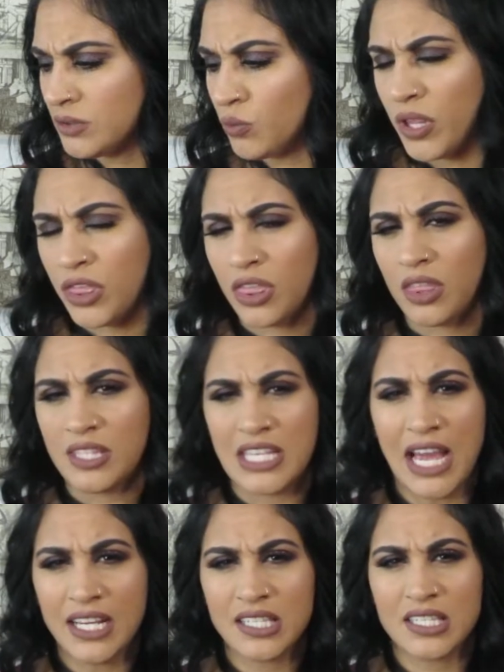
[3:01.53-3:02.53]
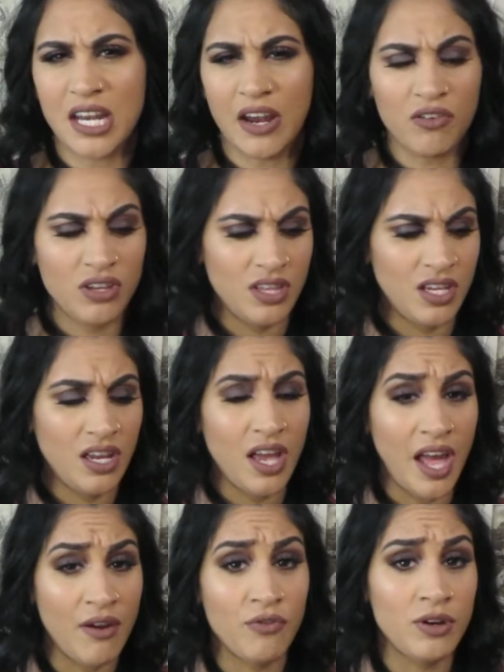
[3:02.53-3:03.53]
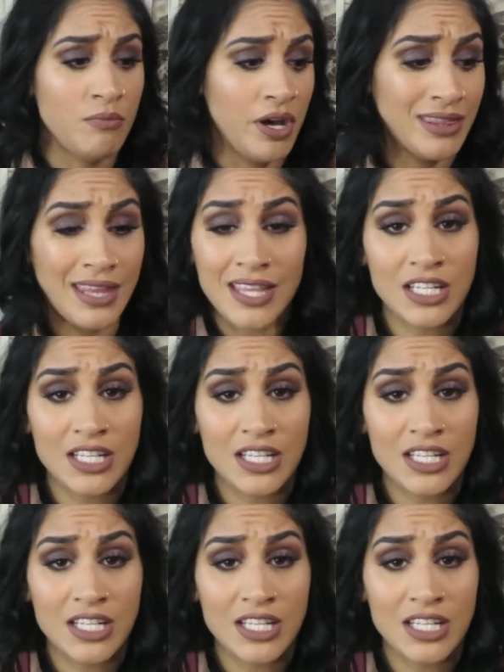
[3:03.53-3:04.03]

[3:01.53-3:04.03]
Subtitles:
with taxes and everything every month.